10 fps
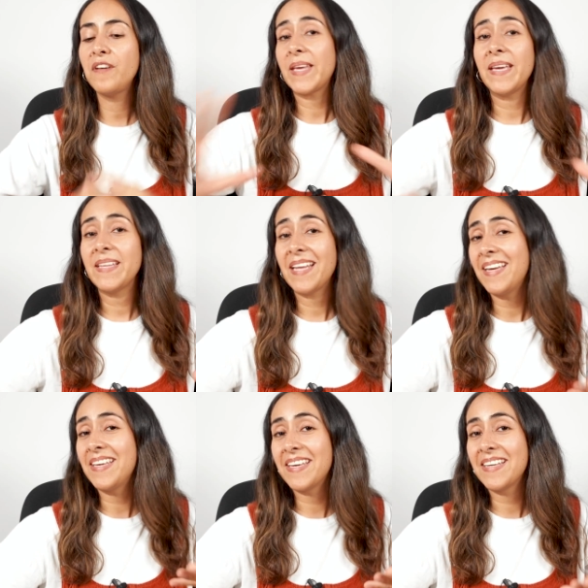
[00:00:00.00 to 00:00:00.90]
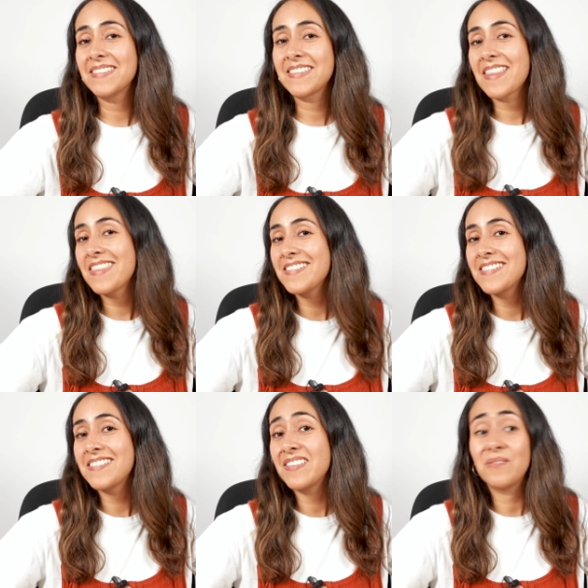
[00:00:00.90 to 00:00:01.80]
And I guess this
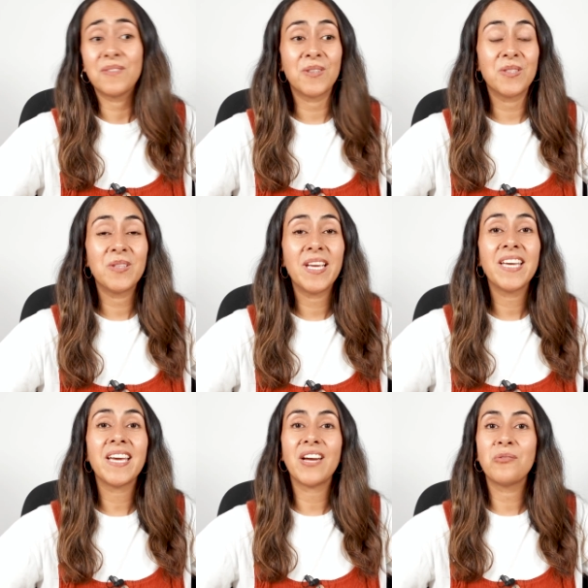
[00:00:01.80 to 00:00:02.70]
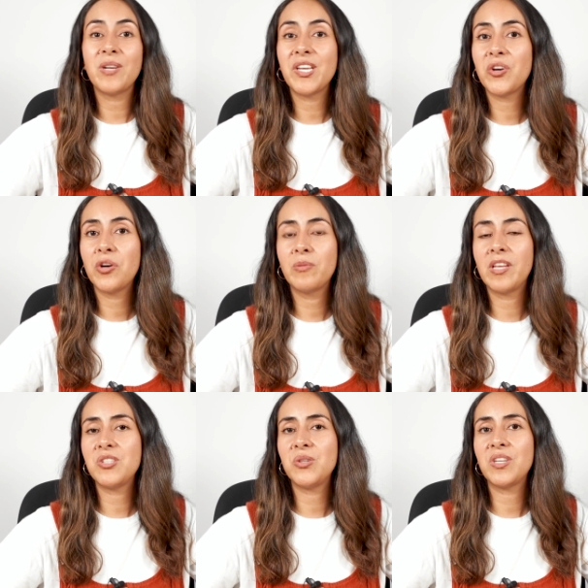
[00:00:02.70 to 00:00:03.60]
is it for today. I really hope
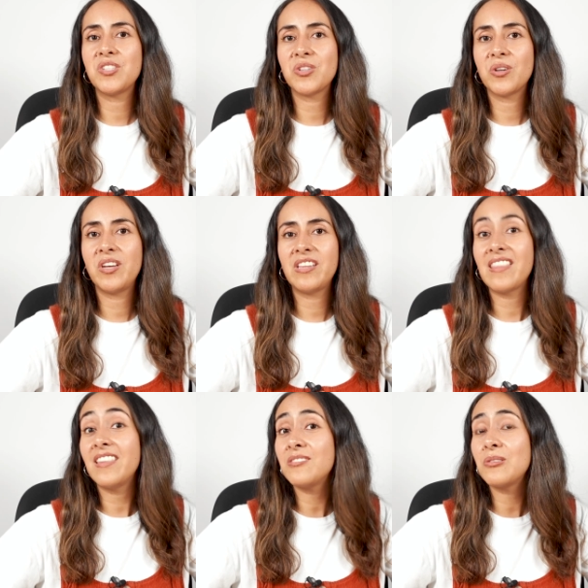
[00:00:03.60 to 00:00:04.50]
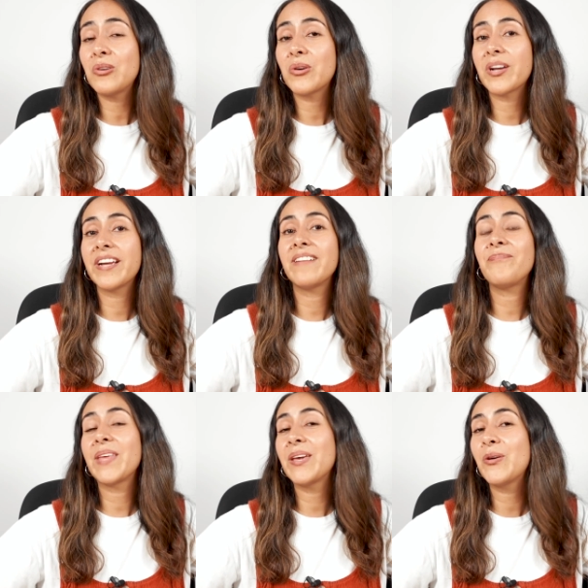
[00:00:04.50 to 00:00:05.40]
that you enjoyed this tutorial
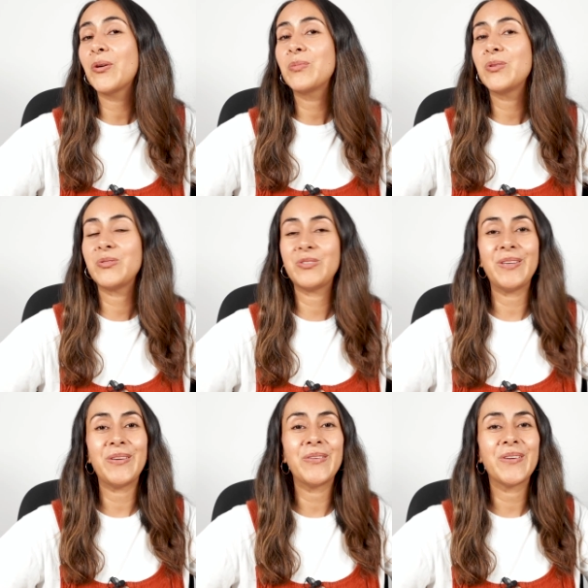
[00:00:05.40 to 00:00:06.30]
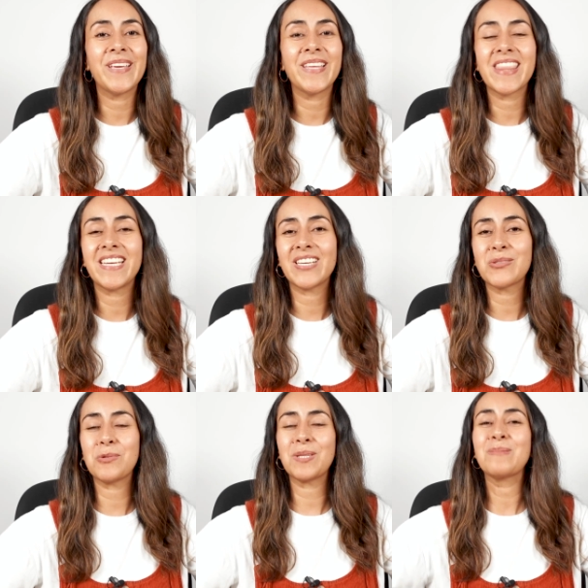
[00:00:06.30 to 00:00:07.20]
and hope to see you in the
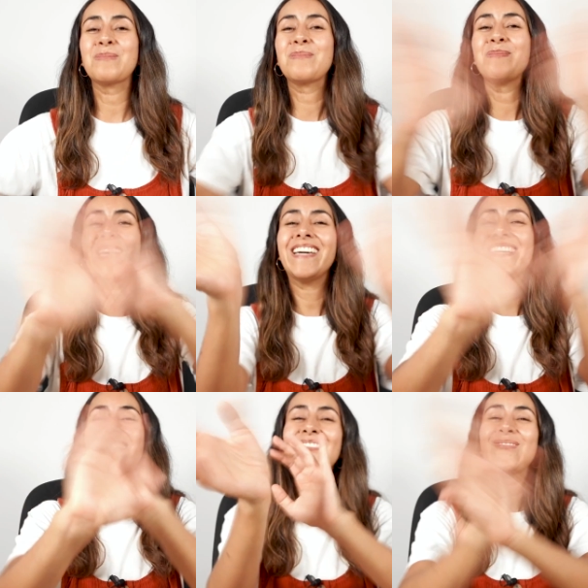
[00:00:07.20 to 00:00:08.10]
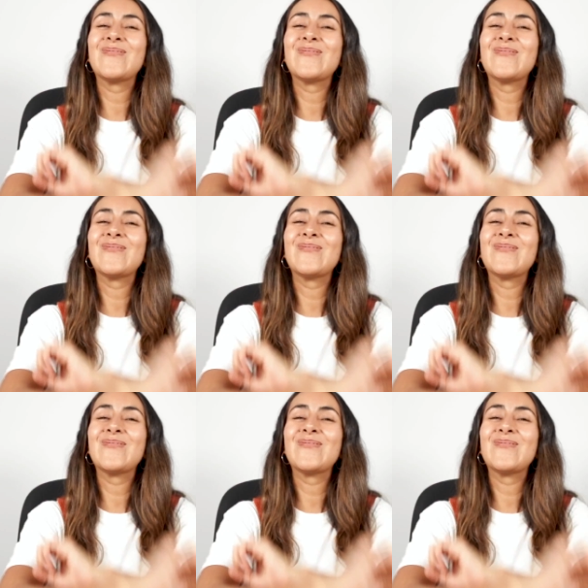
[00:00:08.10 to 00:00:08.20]
next one. Bye!